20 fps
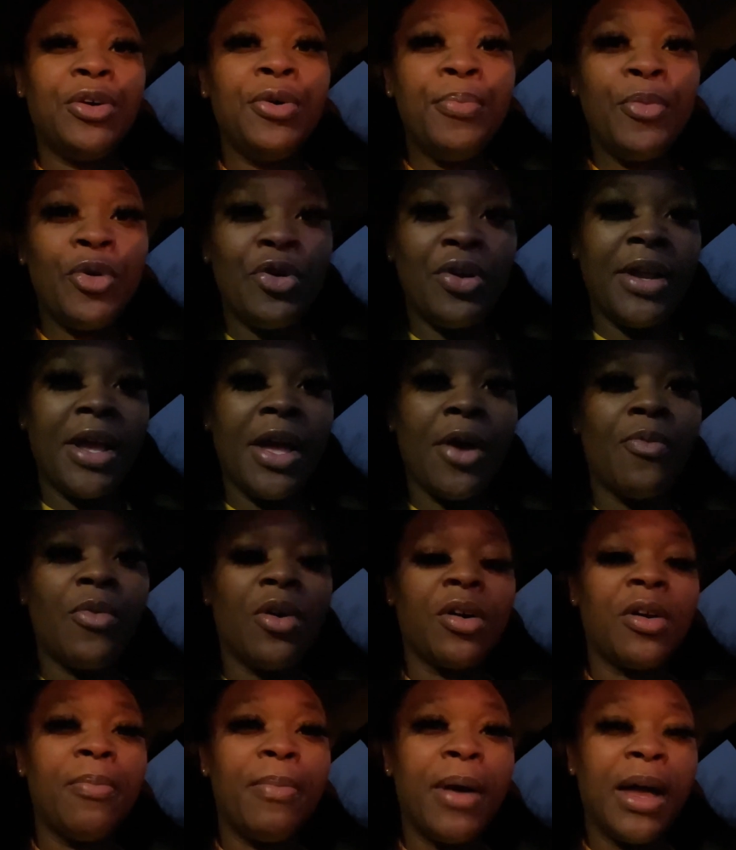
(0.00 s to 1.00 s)
morning and
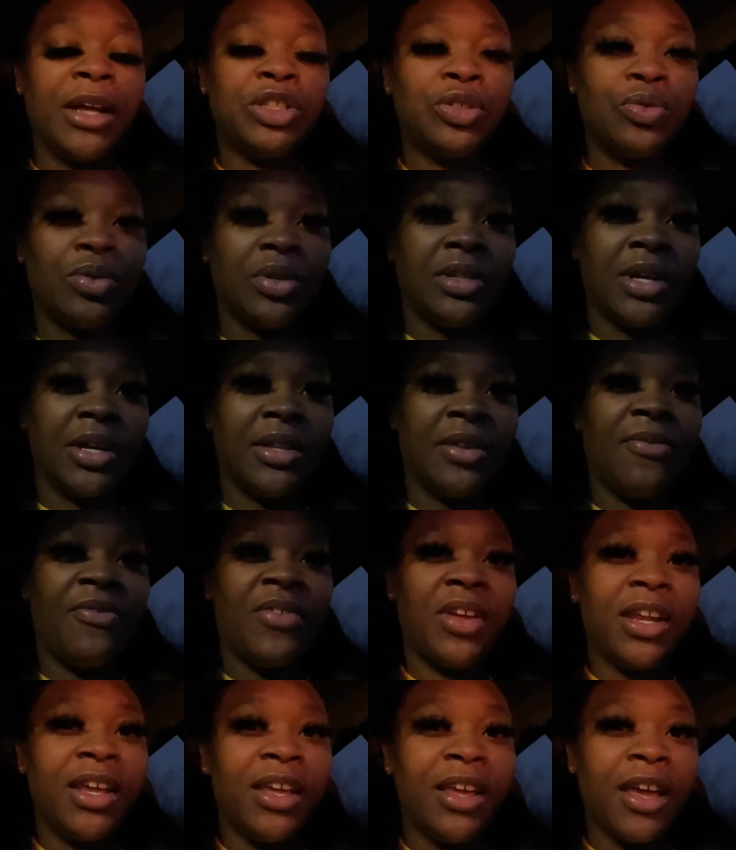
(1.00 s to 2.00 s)
welcome back to another
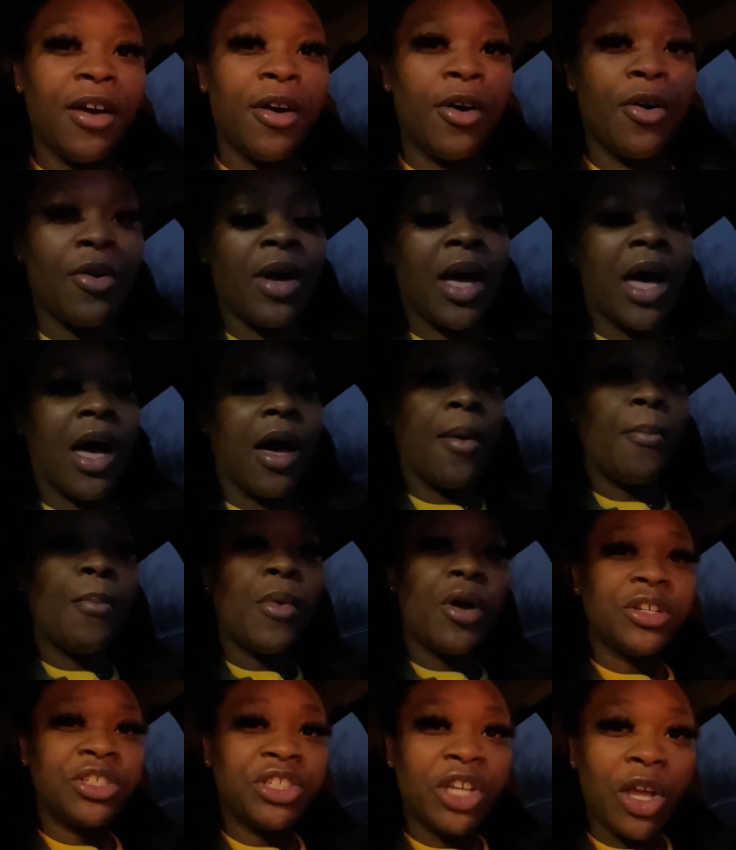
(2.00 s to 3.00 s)
video. I'm
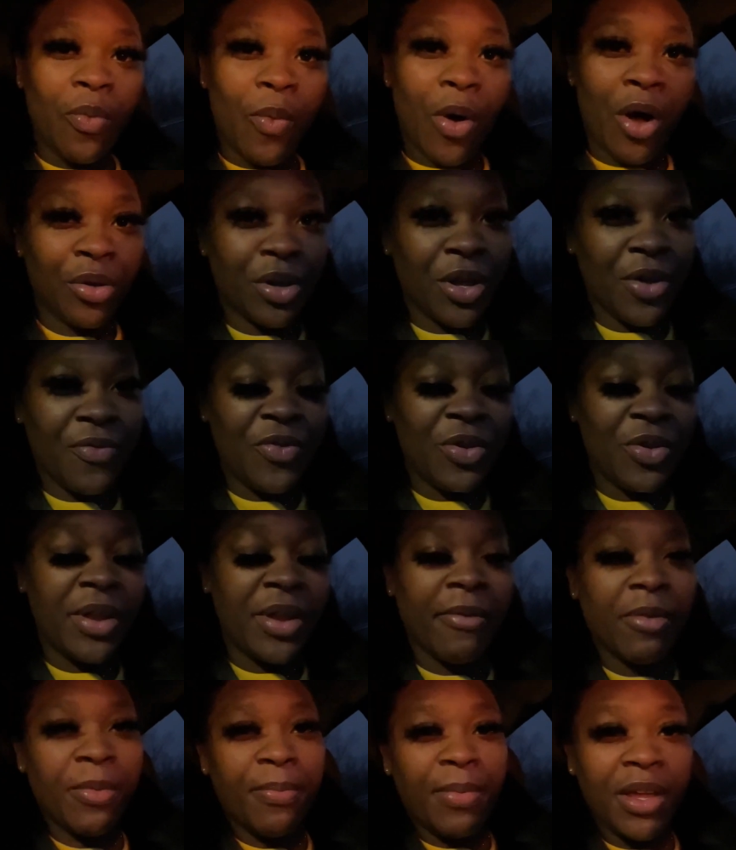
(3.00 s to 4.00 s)
Marshae Walker if you've
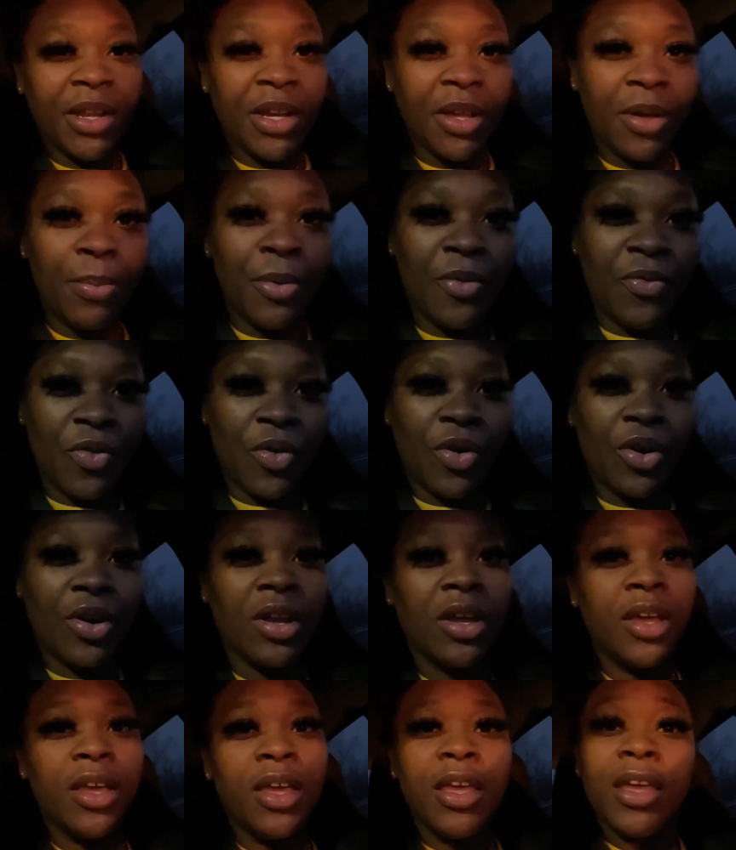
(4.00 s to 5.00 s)
never been here
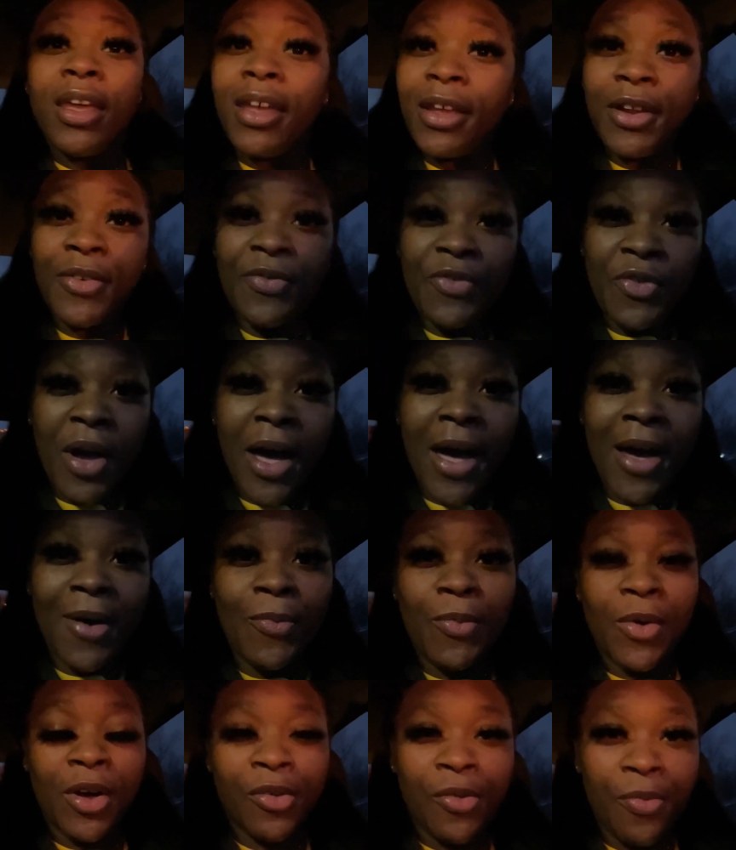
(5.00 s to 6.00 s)
before, and if you
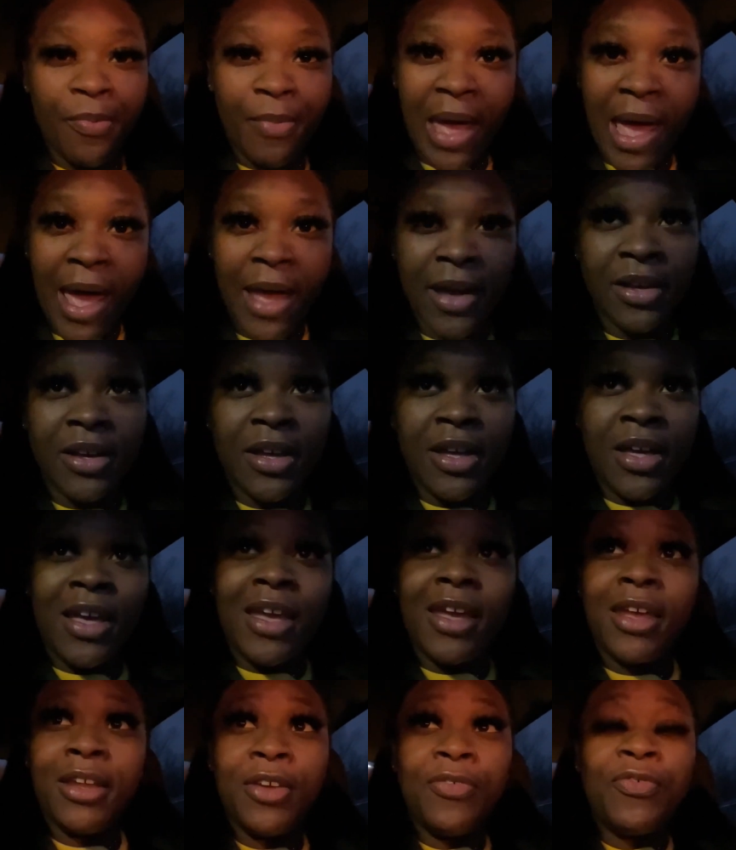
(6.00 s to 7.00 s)
have, welcome back.
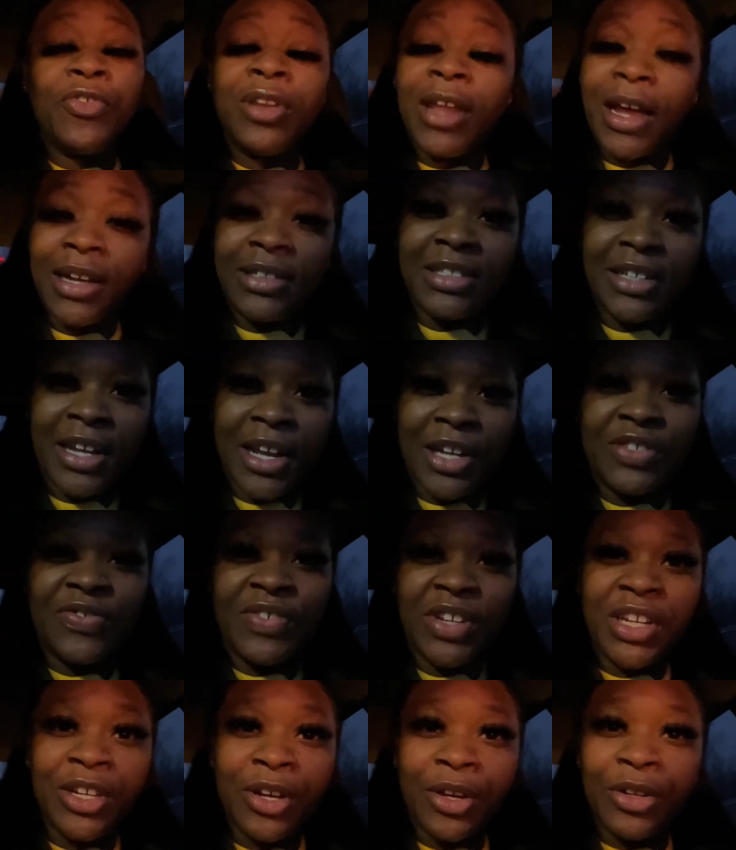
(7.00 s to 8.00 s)
And if you like today's
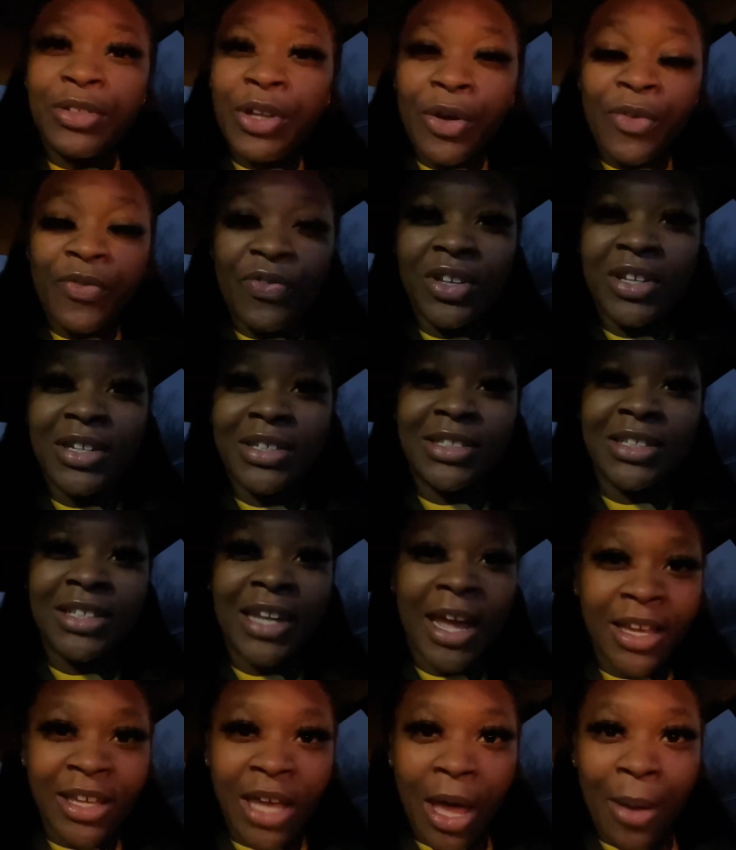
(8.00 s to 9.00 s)
video, don't forget to
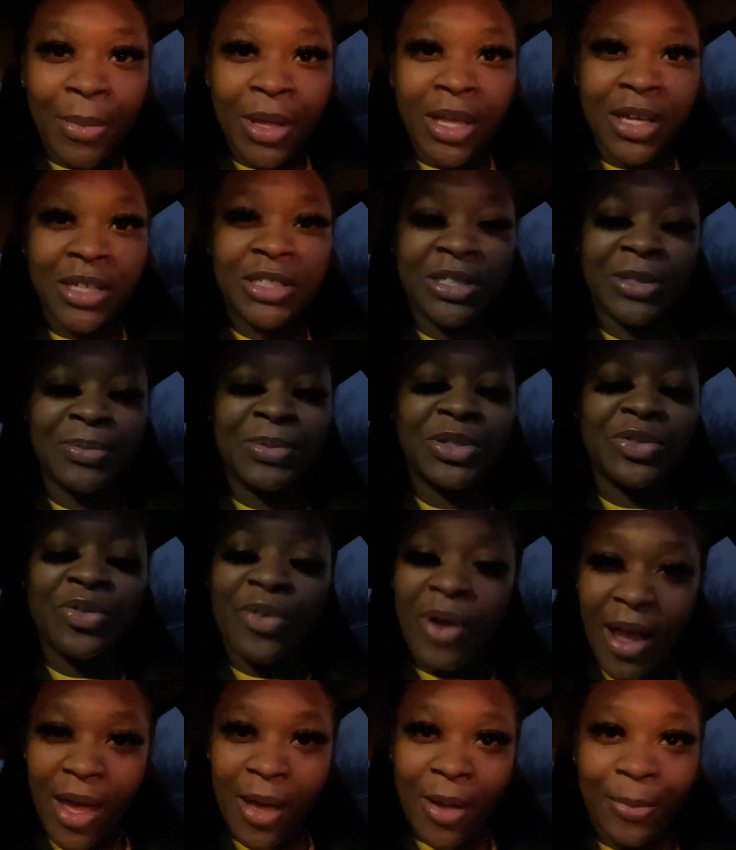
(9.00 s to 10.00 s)
like, comment, and
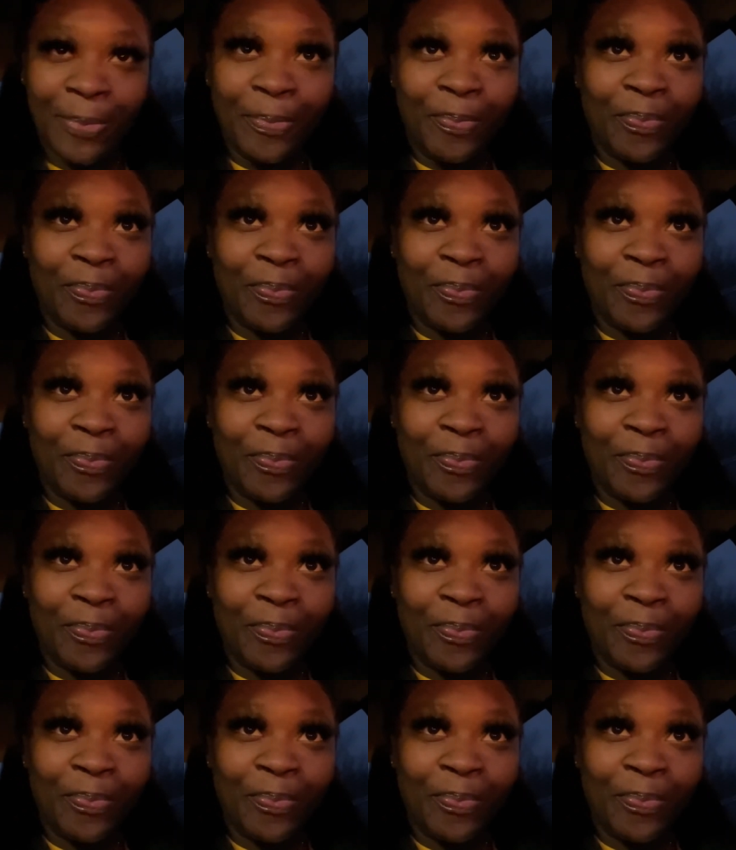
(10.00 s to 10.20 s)
subscribe.